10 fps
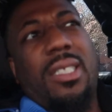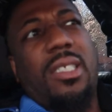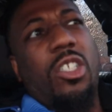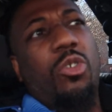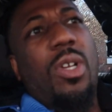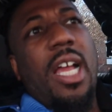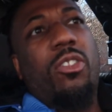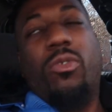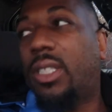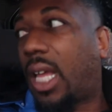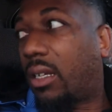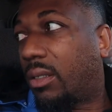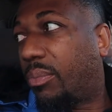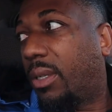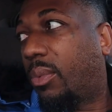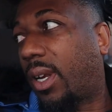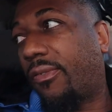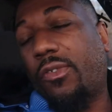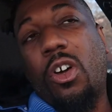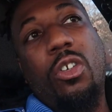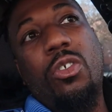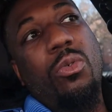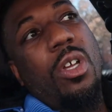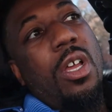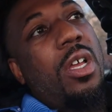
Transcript: just because you got 3,000 people that follow you